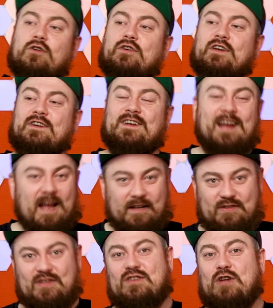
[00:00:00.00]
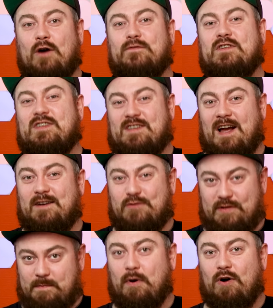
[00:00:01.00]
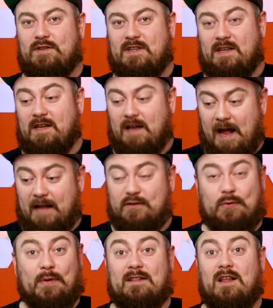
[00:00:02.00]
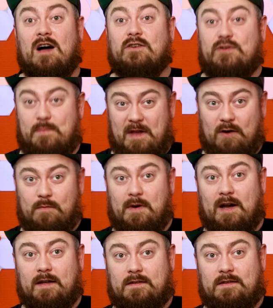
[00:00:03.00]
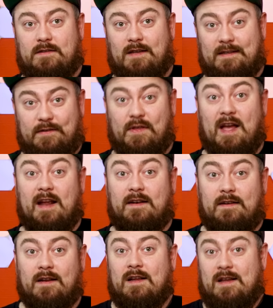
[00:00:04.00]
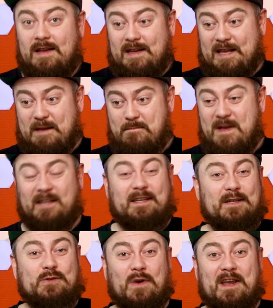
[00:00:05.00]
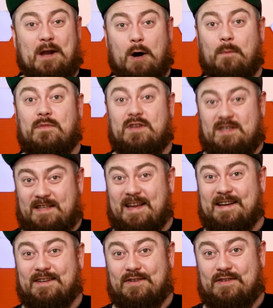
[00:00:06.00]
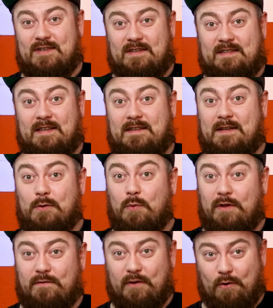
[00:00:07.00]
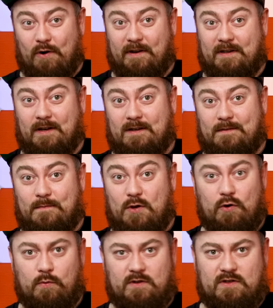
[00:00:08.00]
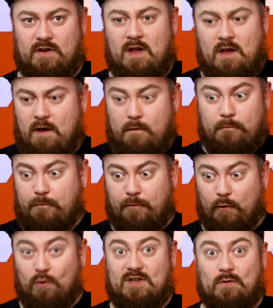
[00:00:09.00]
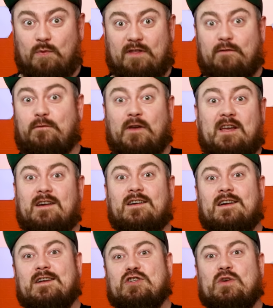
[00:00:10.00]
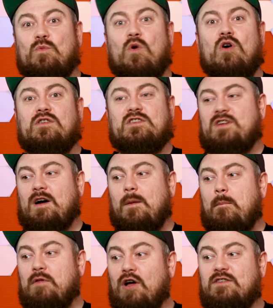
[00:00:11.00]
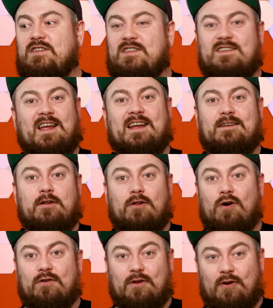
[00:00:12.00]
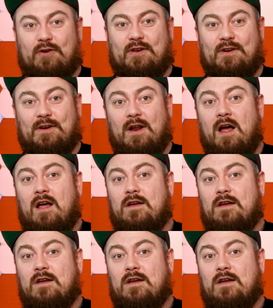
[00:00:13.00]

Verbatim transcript: Lucan had stuffed Sandra's body into a large mailbag, and then he made his way up the stairs to deal with Veronica, who was frozen with fear as she watched a blood stained Lord Lucan